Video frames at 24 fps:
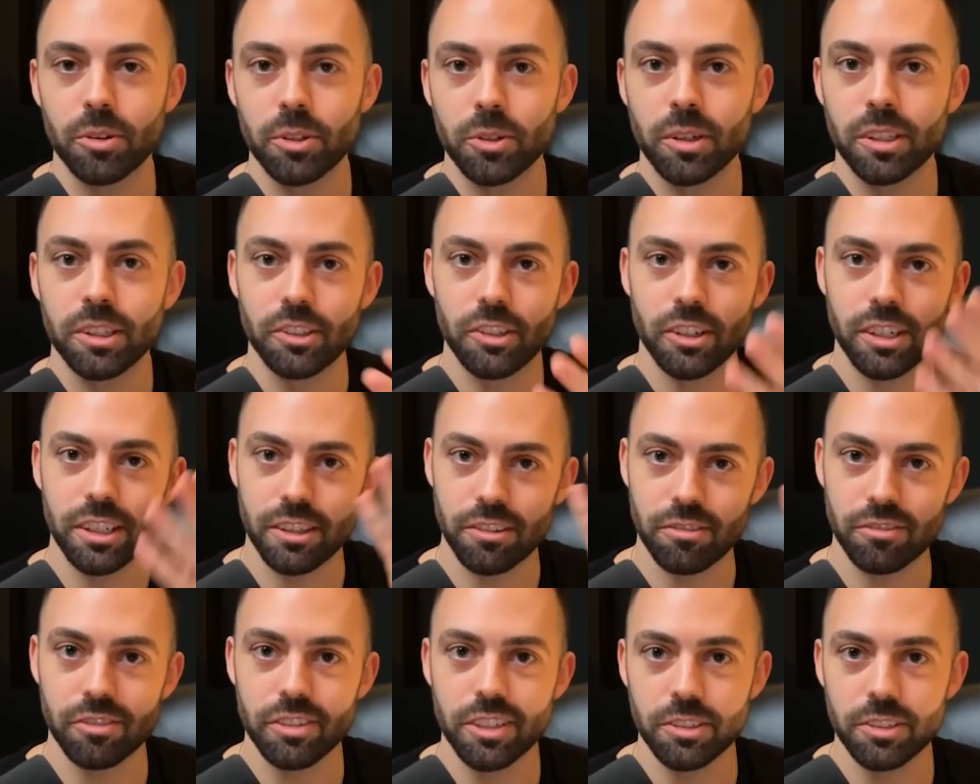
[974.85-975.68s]
You can look at
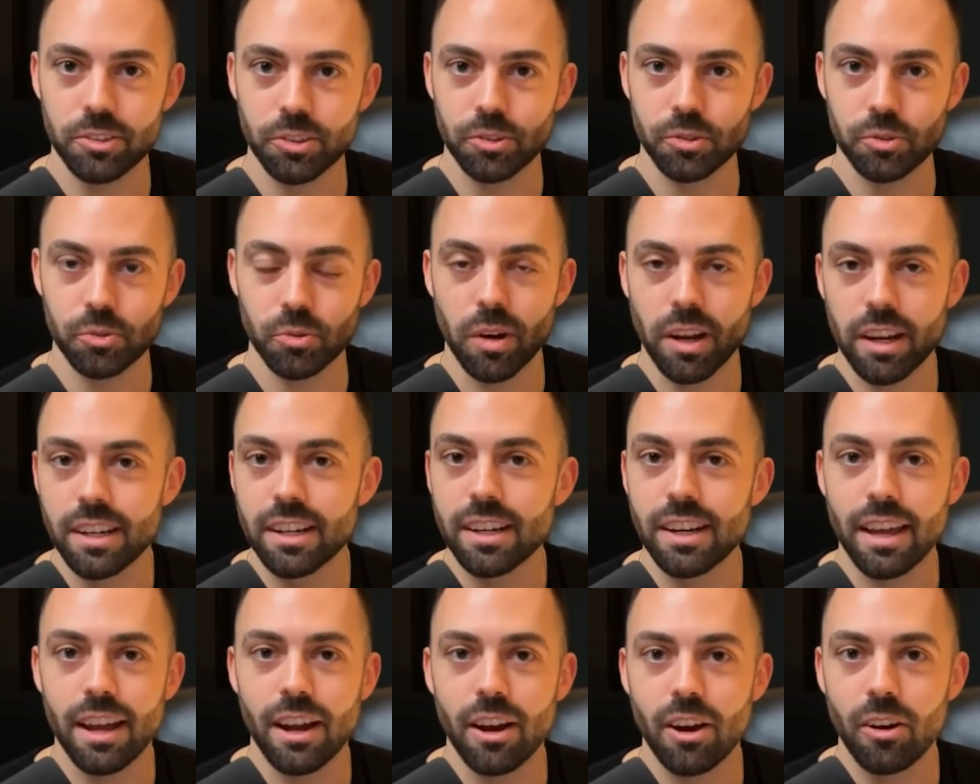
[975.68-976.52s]
the features, write
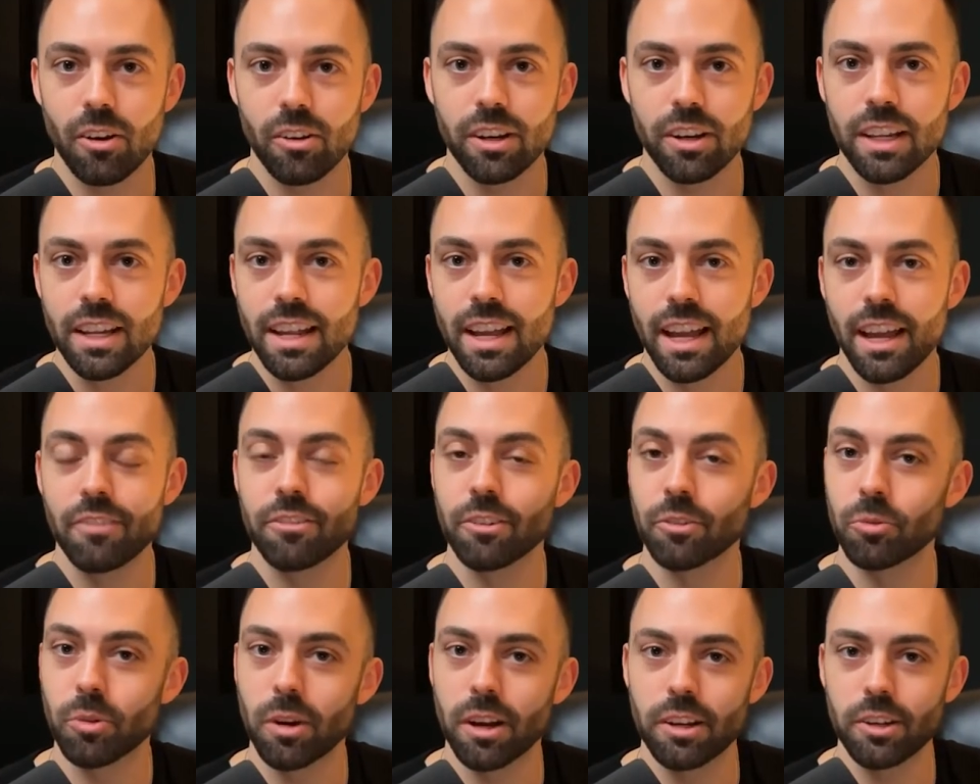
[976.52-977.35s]
it out, have
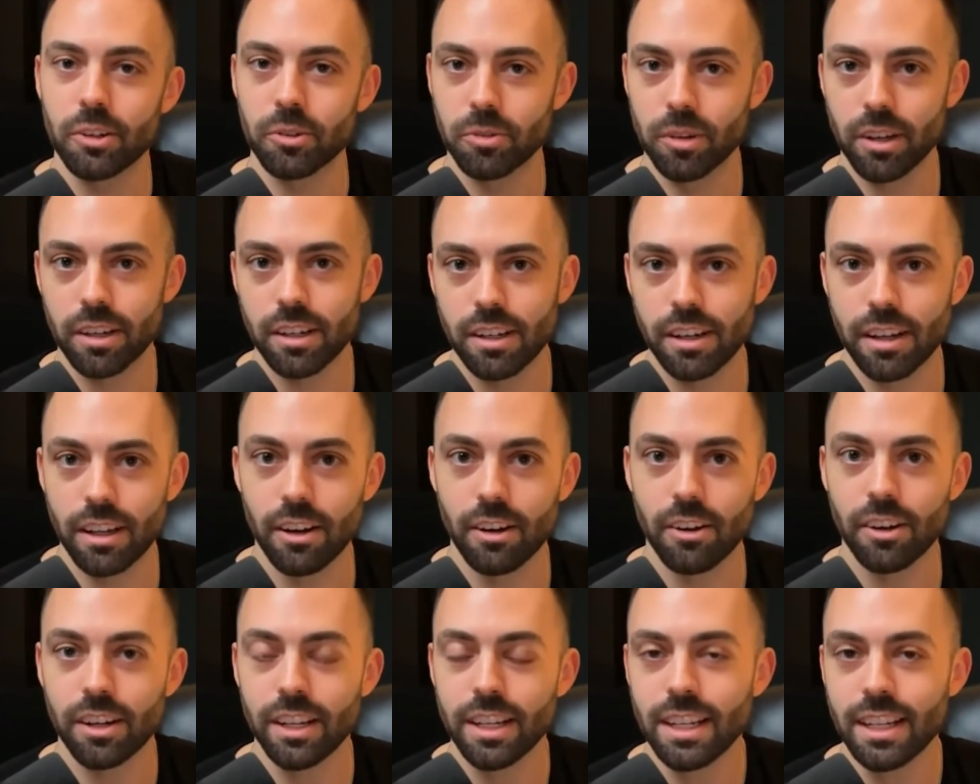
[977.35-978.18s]
a writer write it
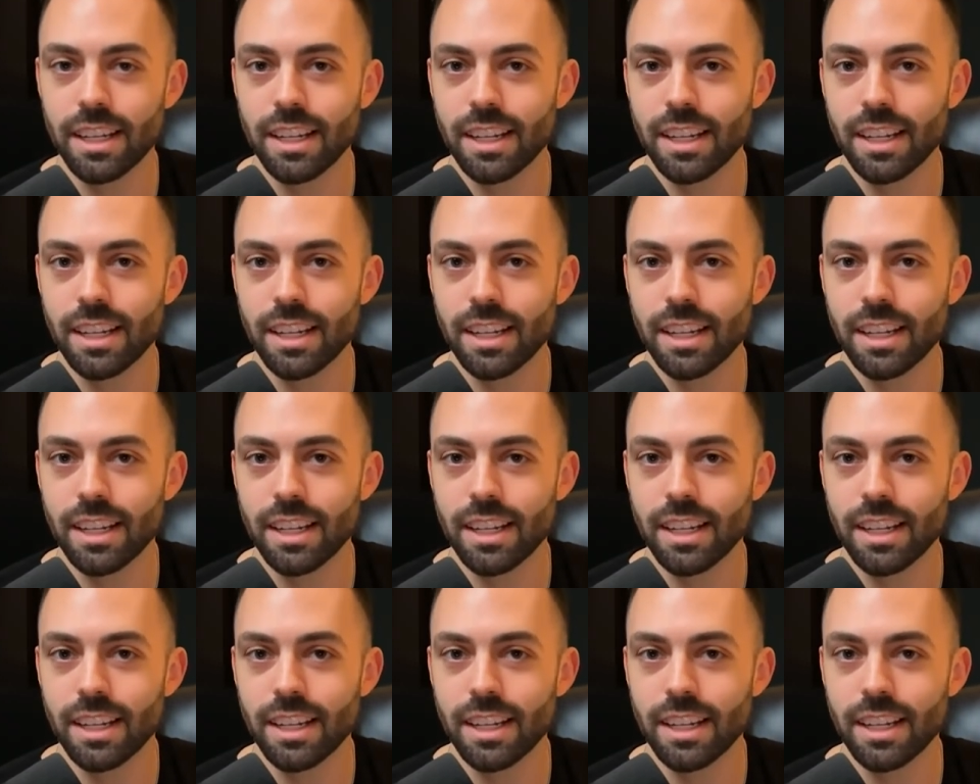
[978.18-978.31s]
out,